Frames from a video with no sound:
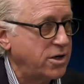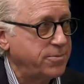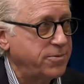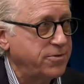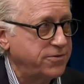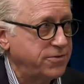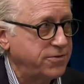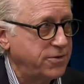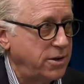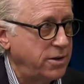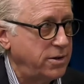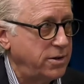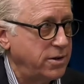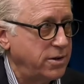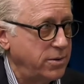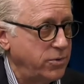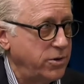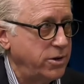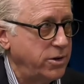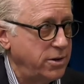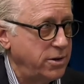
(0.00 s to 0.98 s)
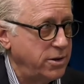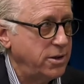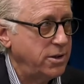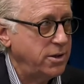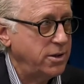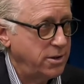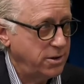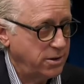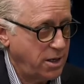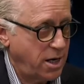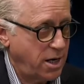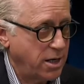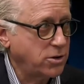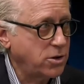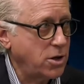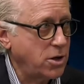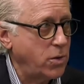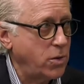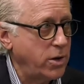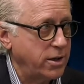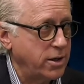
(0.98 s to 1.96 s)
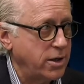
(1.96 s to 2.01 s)
a fund, and we got
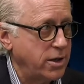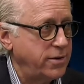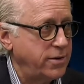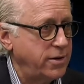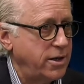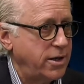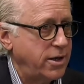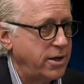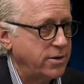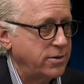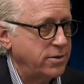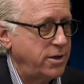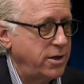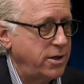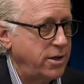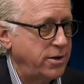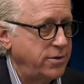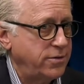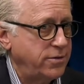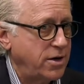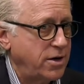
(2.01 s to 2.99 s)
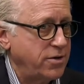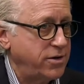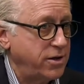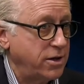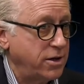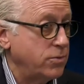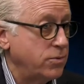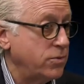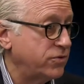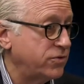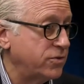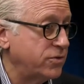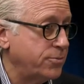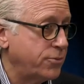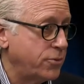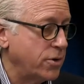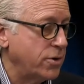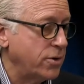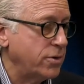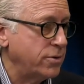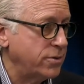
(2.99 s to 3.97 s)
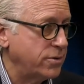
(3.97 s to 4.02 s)
going on that. And I think it was
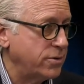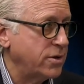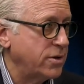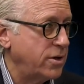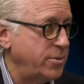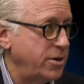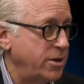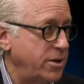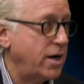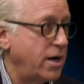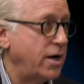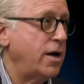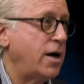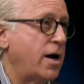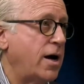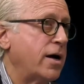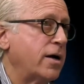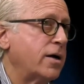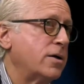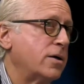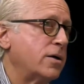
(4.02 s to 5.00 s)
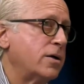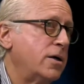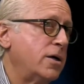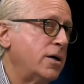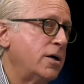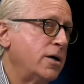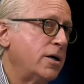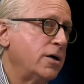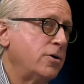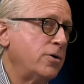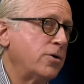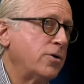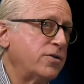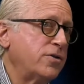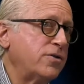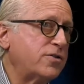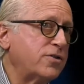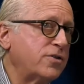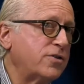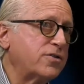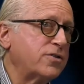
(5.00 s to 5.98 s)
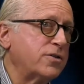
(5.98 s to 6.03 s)
important. I mean,
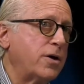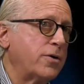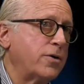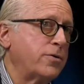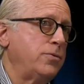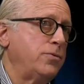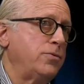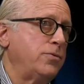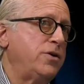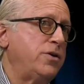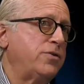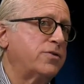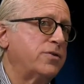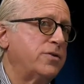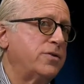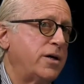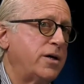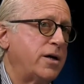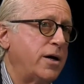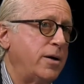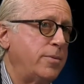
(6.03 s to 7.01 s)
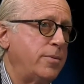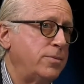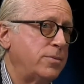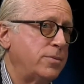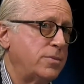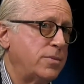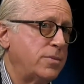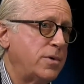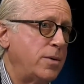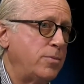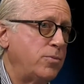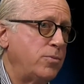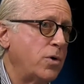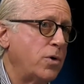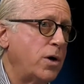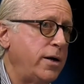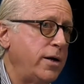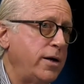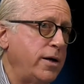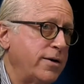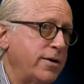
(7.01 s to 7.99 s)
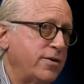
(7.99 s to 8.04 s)
this is another reason that I'm
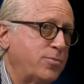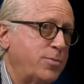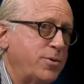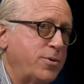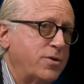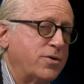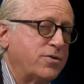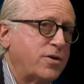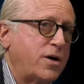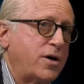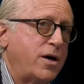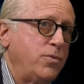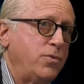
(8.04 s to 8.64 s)
running, is because I